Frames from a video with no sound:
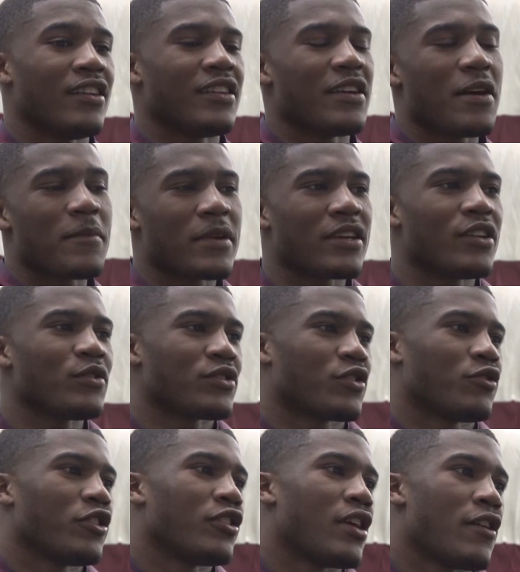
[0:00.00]
It was
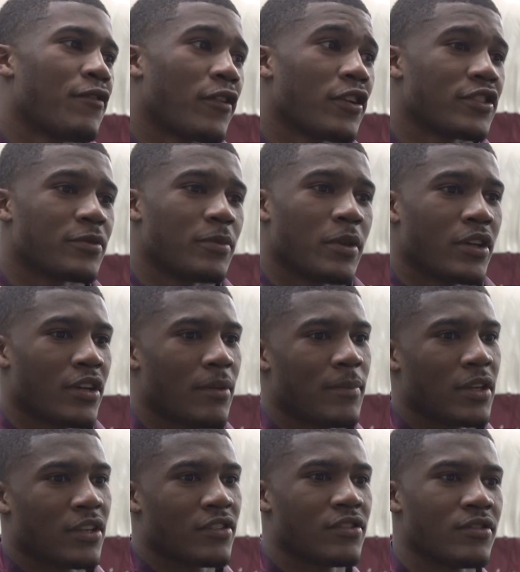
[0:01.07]
surreal at first, but, I
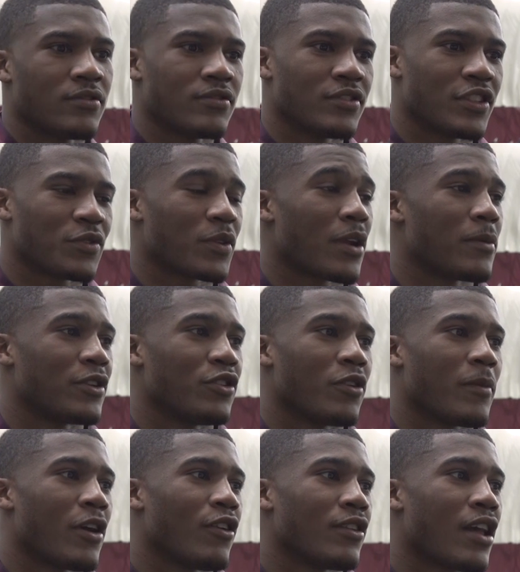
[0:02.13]
mean, this is what I've been doing
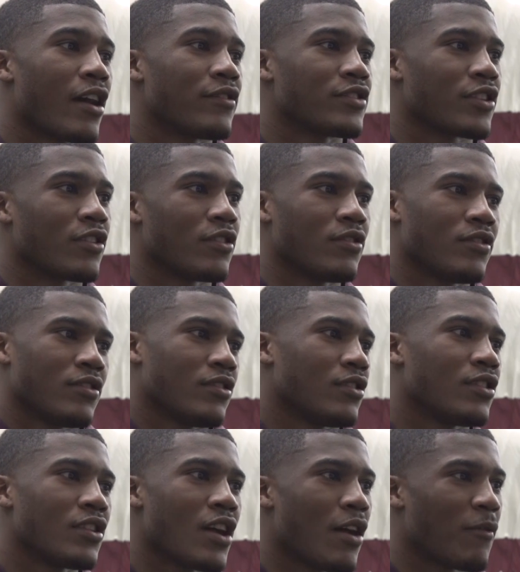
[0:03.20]
my whole life, so
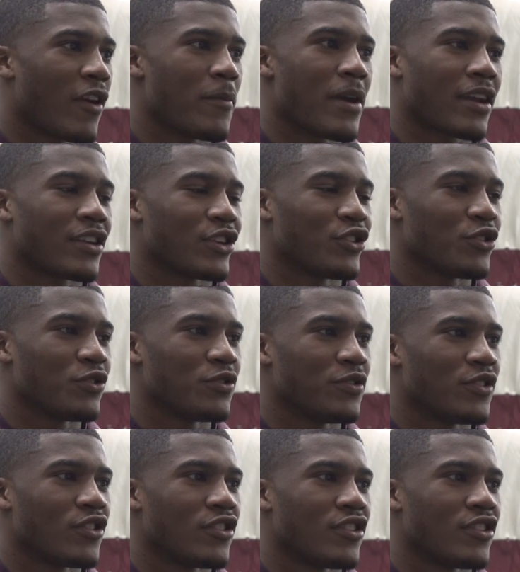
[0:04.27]
I'm right back in the groove.